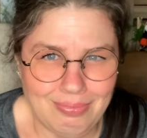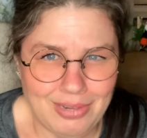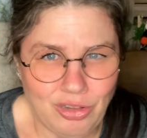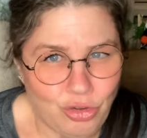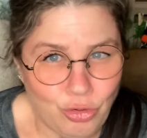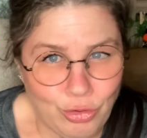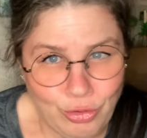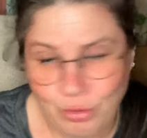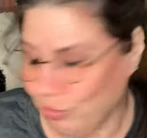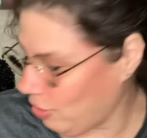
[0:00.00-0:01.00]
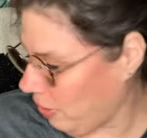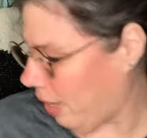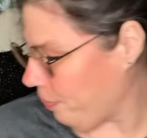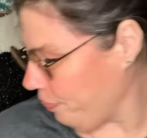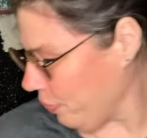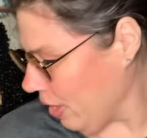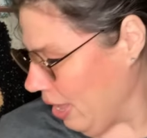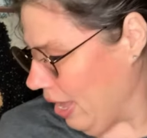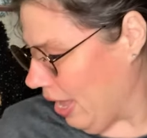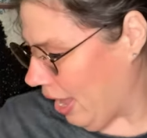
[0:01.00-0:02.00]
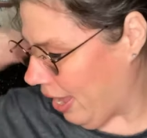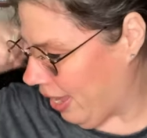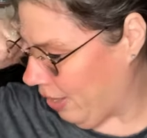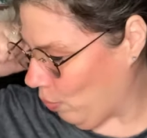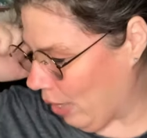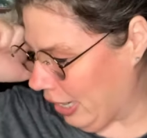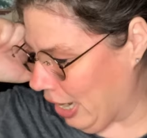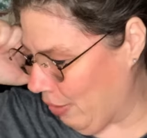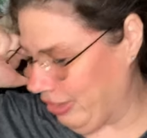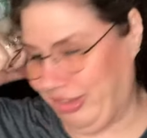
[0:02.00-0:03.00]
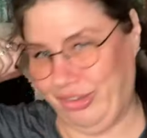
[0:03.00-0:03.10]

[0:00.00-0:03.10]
It's 222. Okay. And right now it's